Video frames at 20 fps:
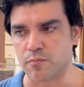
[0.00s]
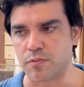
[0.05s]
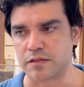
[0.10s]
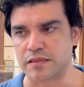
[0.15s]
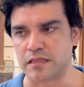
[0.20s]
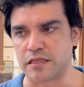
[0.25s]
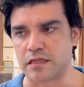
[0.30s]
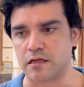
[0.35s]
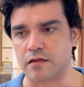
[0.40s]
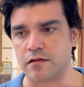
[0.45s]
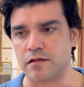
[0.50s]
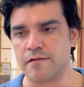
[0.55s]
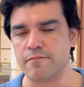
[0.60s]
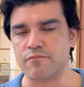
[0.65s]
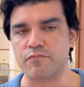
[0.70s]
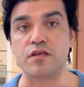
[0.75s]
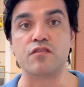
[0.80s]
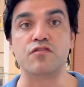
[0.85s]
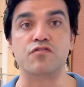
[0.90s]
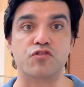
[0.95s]
but the
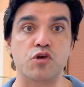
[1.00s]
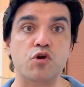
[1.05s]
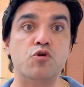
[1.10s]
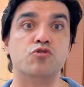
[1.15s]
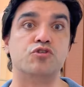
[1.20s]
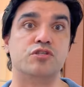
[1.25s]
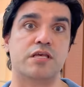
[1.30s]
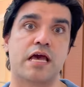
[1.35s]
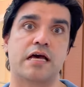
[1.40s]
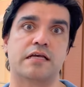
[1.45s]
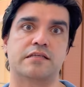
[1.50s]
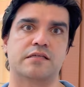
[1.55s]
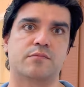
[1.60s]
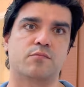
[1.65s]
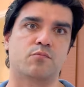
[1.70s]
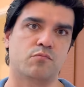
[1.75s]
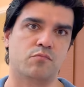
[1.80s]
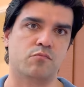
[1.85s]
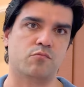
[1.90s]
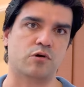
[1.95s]
enthusiasm
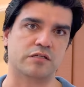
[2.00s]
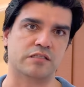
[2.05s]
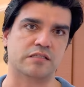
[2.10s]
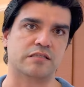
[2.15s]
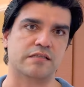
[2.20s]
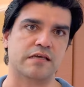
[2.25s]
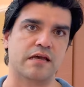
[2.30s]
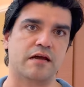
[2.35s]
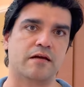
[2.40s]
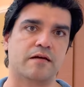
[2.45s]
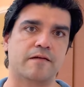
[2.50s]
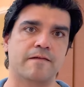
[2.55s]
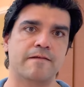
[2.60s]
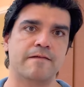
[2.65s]
wasn't there.